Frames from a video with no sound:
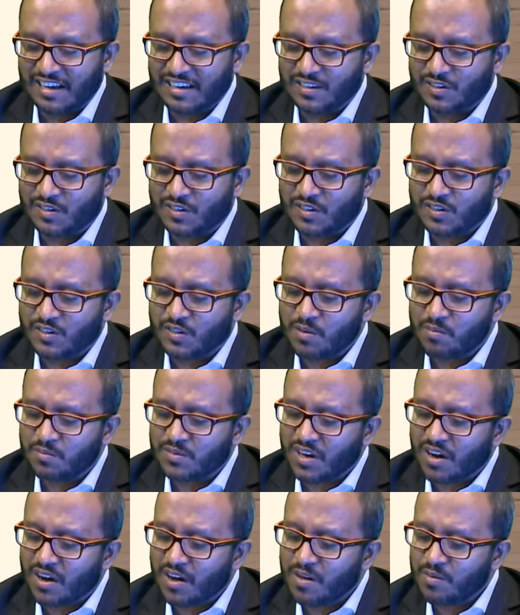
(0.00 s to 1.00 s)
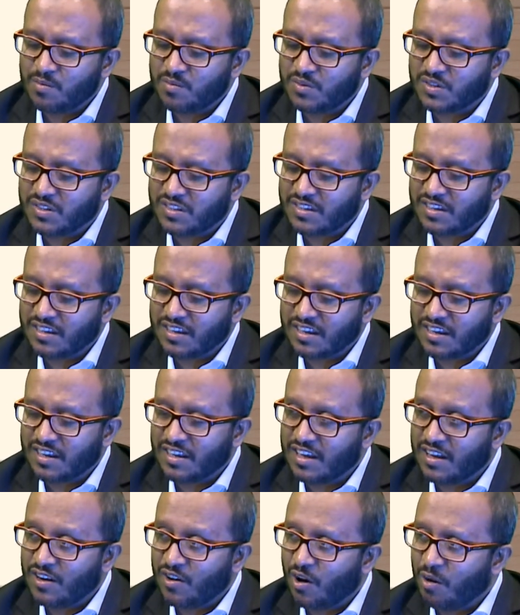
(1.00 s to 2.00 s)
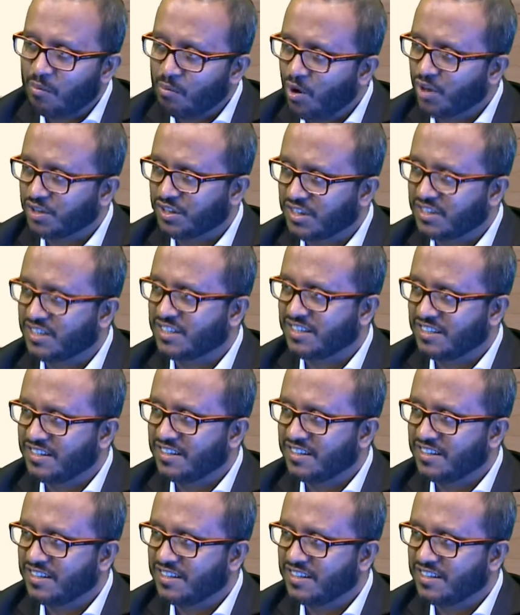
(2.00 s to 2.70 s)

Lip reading: Is sometimes in our mosques,